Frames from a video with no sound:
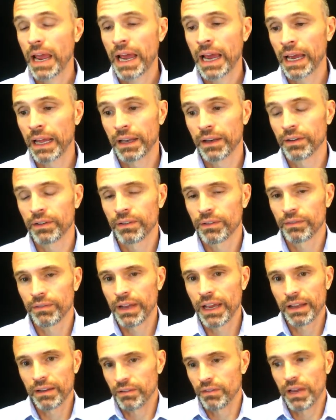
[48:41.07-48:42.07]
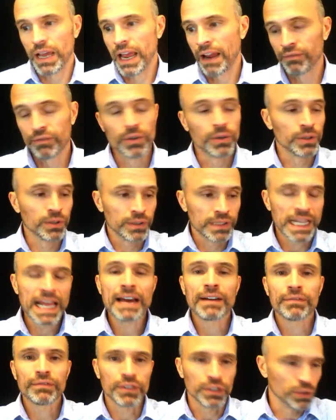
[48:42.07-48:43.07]
and everyone who's
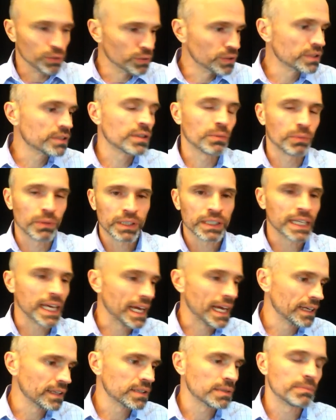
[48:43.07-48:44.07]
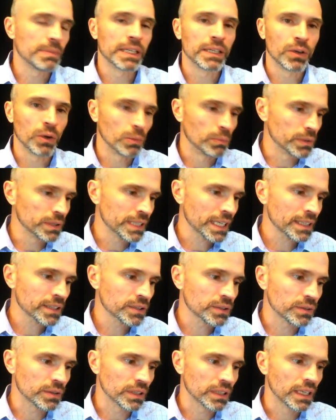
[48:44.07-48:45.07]
left uses the word gay to mean
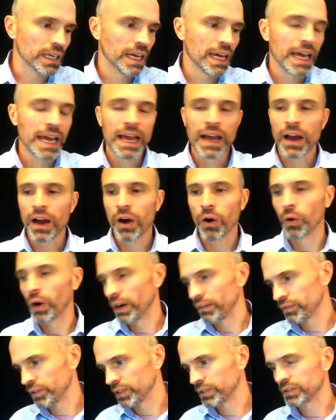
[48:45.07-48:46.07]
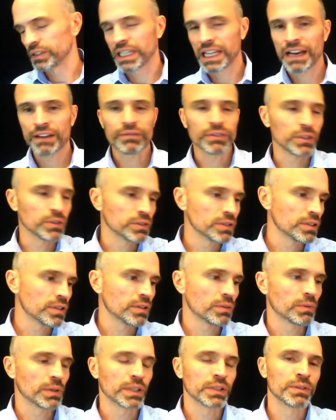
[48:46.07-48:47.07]
homosexual, or everyone who's left
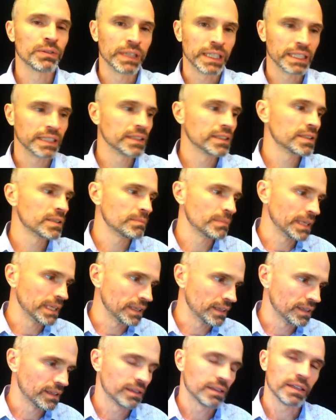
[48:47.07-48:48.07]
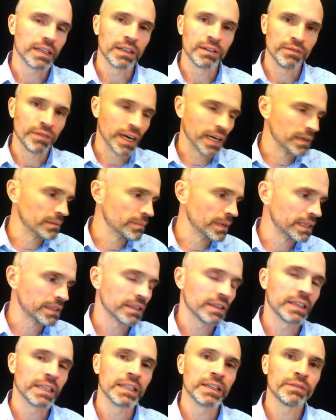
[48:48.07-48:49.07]
uses the word green to mean
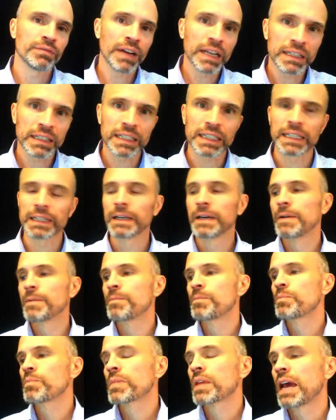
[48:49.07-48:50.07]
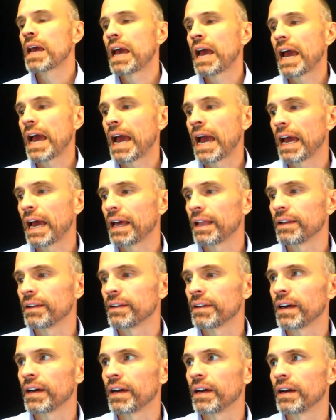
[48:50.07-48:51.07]
environmentally friendly.
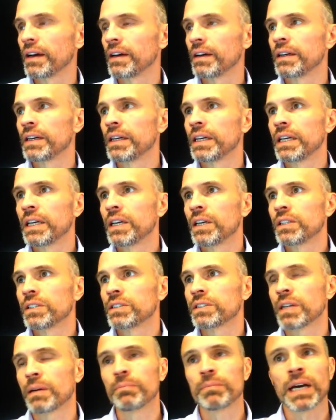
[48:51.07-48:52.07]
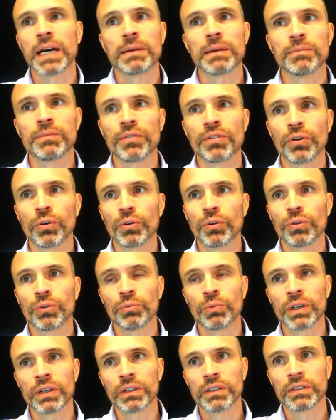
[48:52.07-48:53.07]
And sometimes the
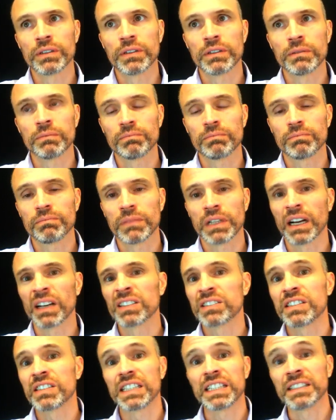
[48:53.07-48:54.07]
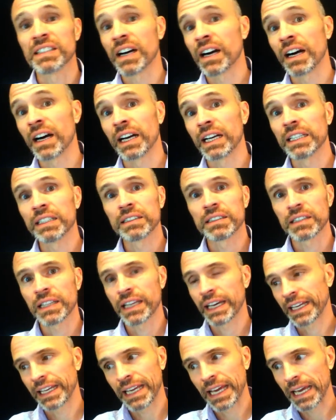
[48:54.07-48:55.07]
old word largely dies,
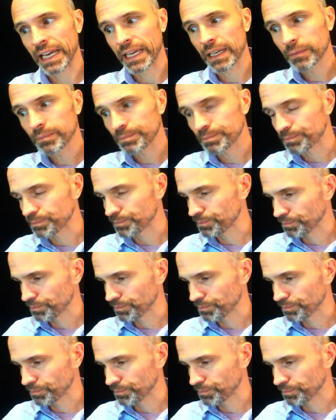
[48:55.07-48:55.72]
like gay.